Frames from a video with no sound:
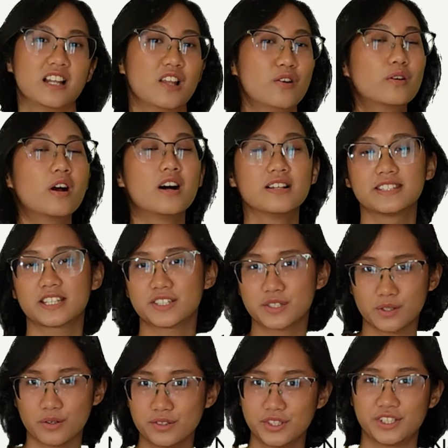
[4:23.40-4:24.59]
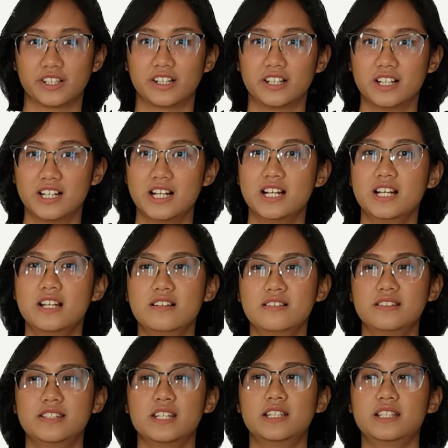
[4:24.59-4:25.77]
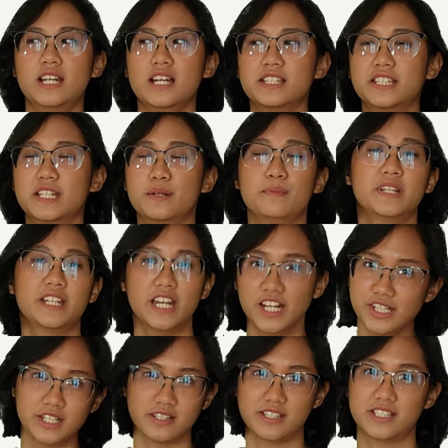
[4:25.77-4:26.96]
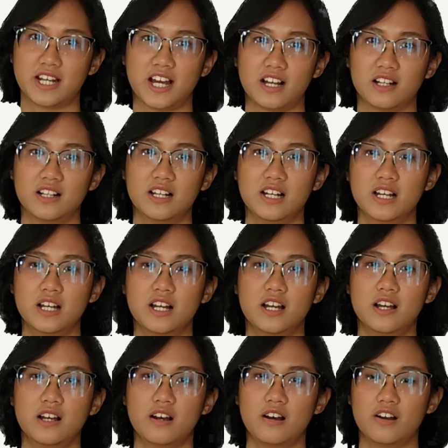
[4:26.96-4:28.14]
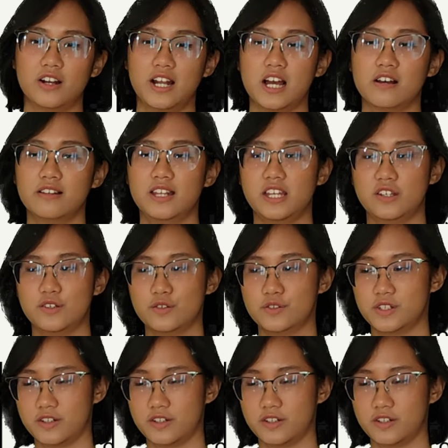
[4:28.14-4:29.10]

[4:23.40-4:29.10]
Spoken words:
and low context culture, such as communication style, on how they use